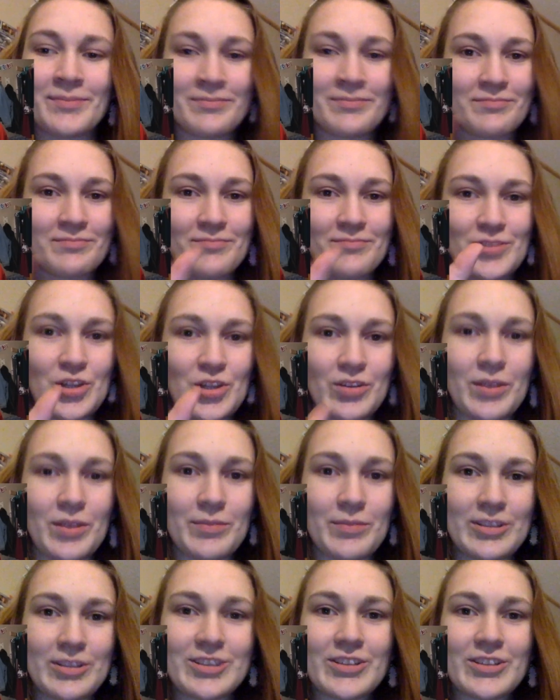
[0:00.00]
showed them
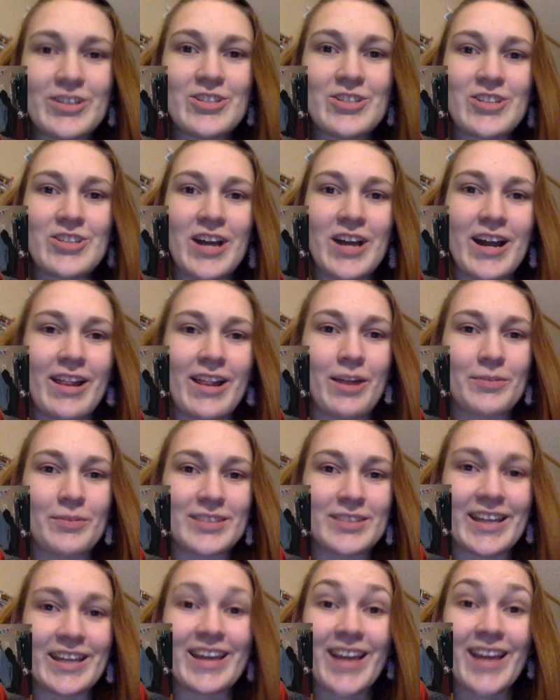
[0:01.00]
the screenshot and it was
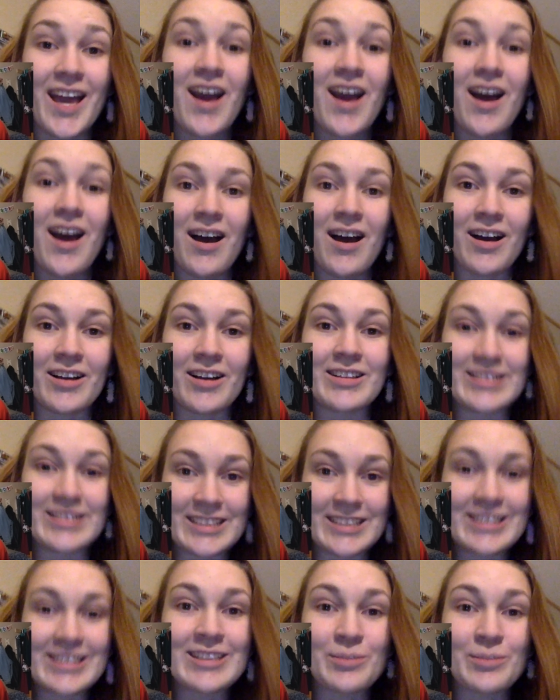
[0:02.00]
like, because
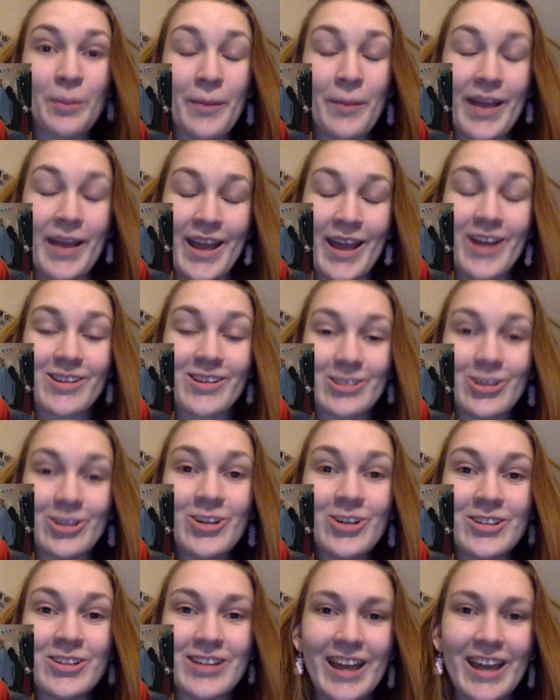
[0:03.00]
this is what my hair
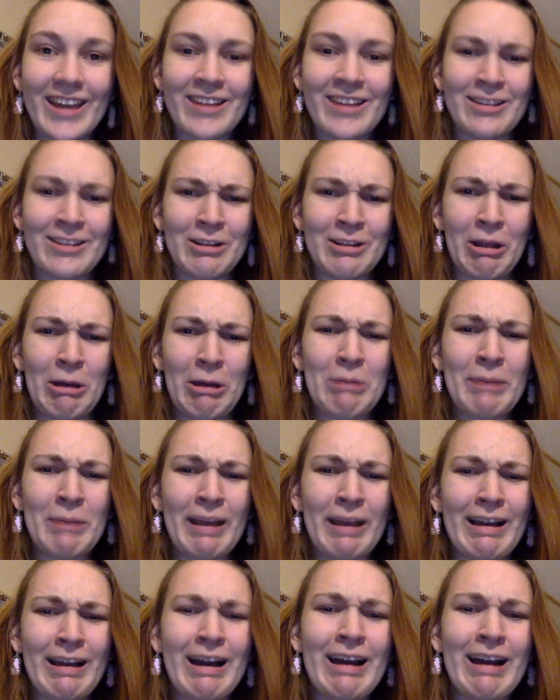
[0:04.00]
looked like, and they're like, oh my
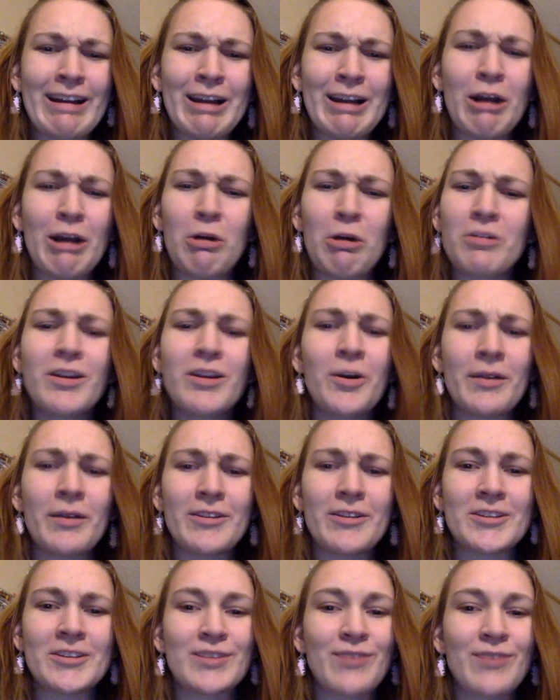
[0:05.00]
god, no, it
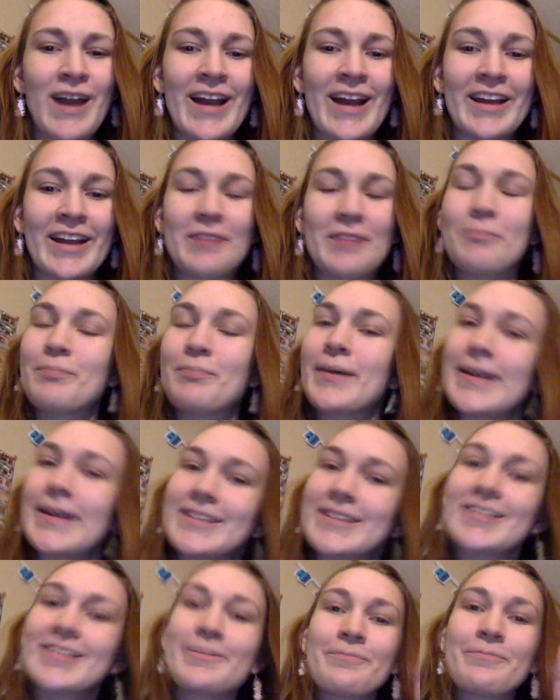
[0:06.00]
looks fine.
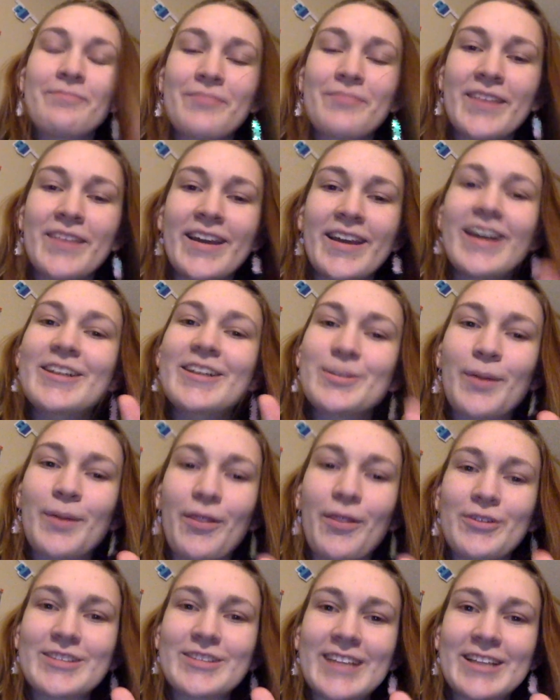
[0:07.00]
But it's one of
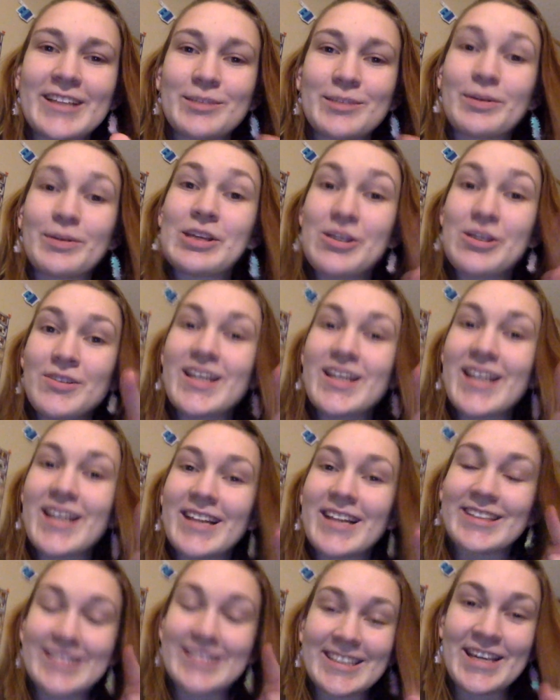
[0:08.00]
those things where you need
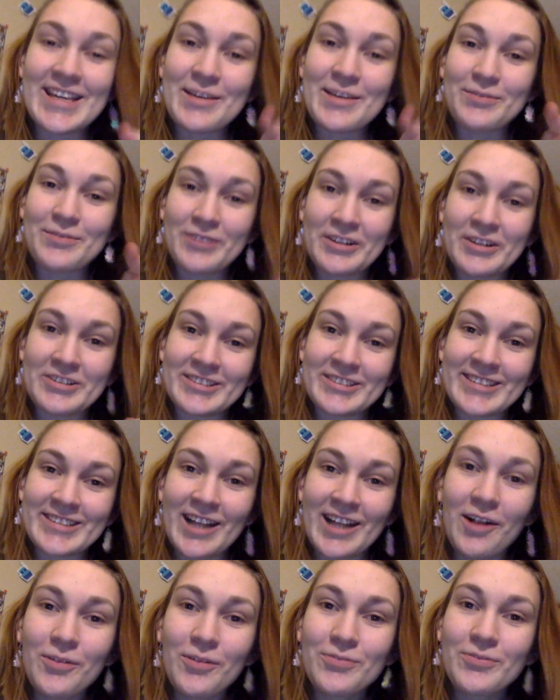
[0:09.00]
to see it for
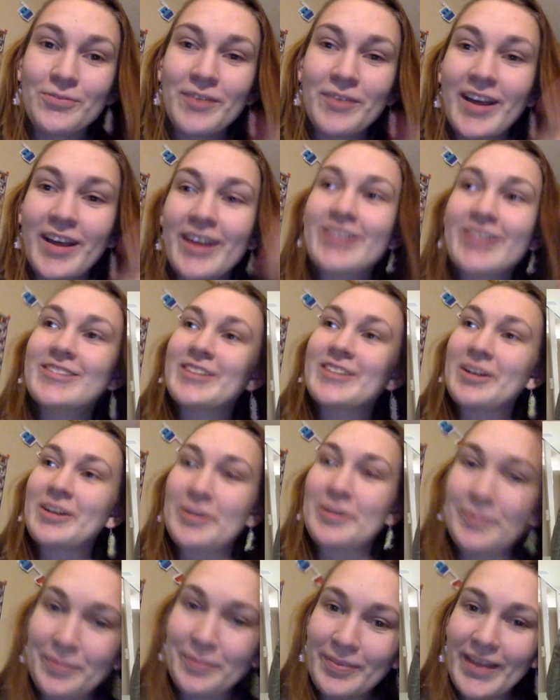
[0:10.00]
yourself.
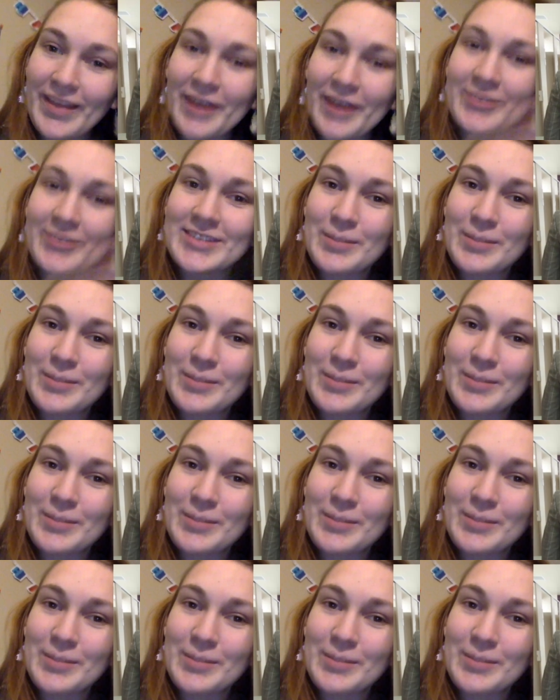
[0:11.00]
So that was the